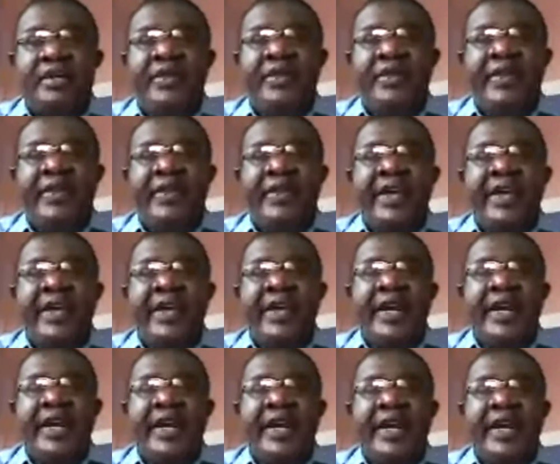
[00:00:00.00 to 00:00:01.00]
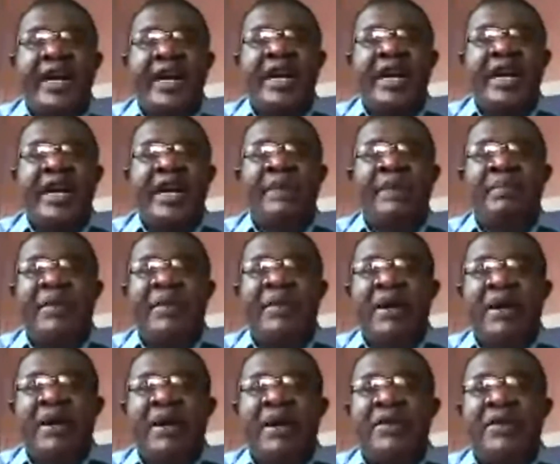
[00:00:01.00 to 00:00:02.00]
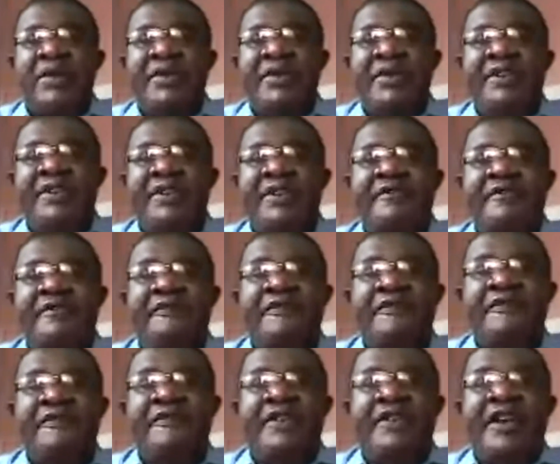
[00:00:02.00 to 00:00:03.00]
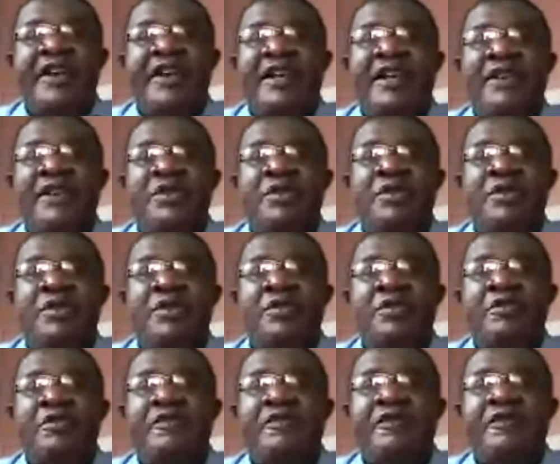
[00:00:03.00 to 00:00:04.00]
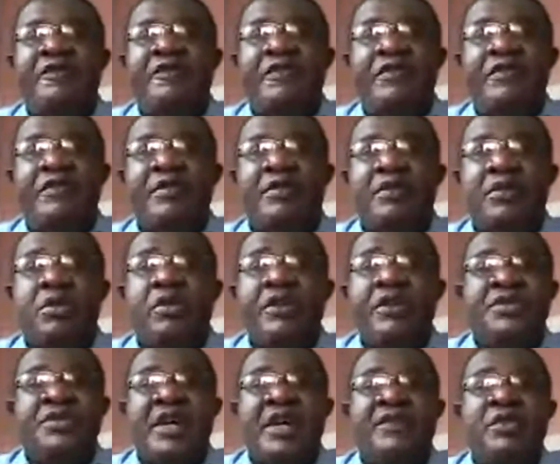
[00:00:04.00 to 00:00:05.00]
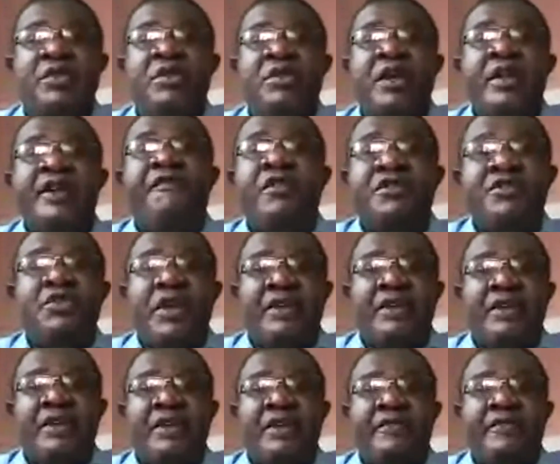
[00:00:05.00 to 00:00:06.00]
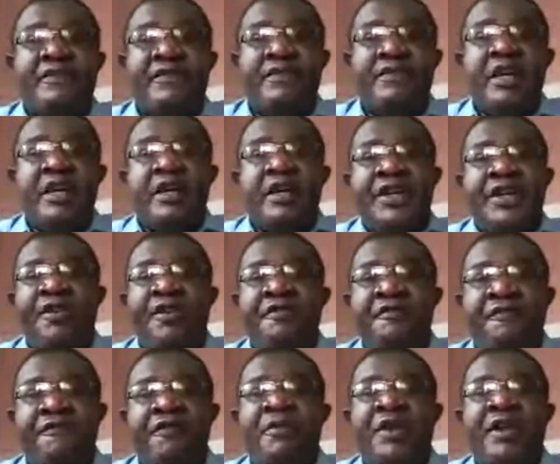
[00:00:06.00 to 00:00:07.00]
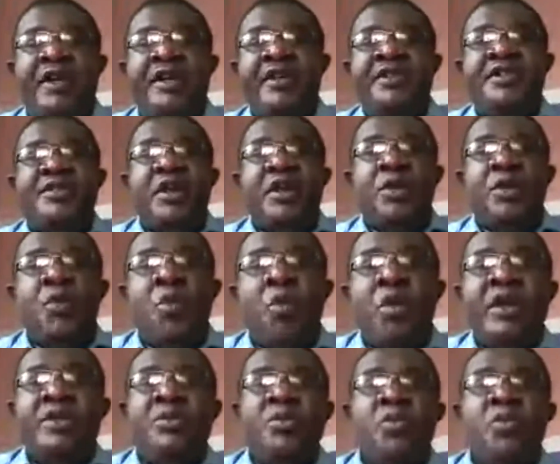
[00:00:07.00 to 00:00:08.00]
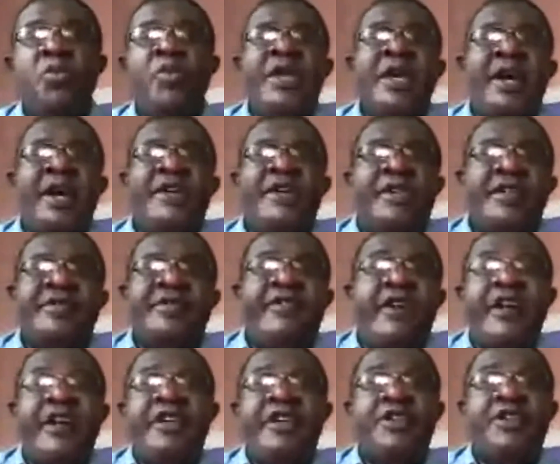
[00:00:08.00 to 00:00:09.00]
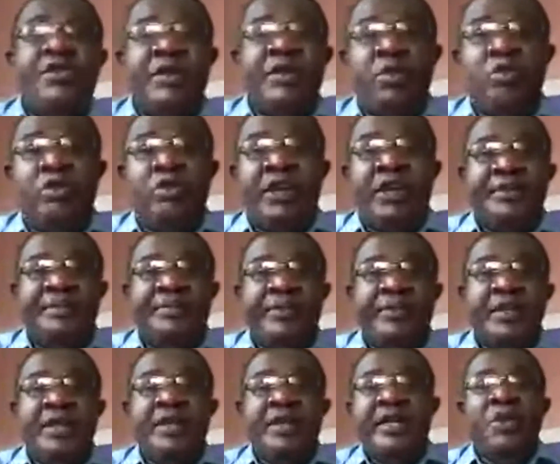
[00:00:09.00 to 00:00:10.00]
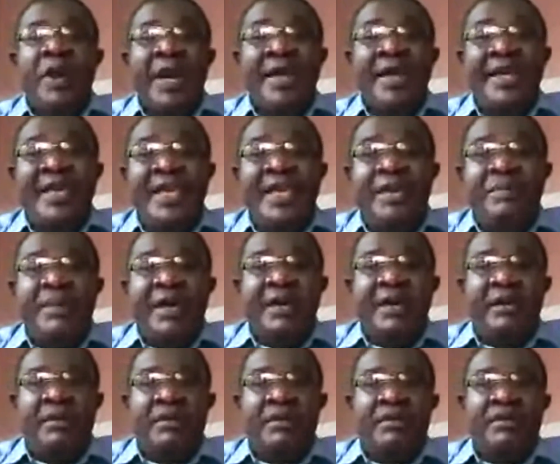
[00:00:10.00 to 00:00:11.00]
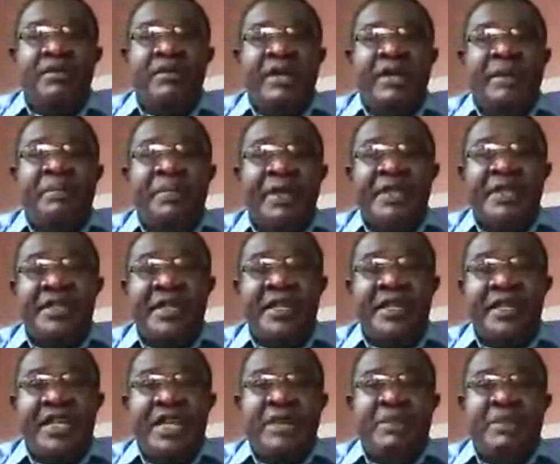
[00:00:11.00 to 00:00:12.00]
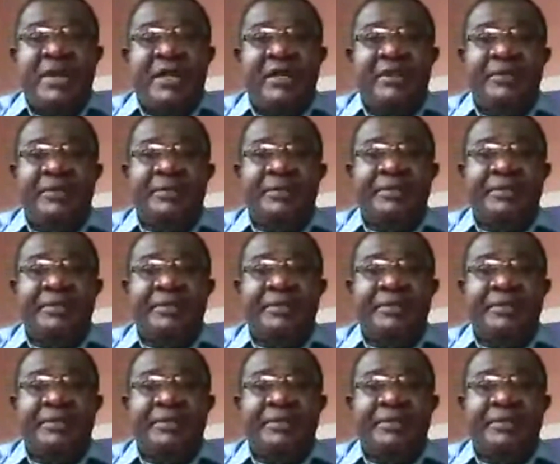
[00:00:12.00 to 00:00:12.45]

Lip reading: the amount, the value of points you have. There is what we are wallet. Then you shall see your email, your present email.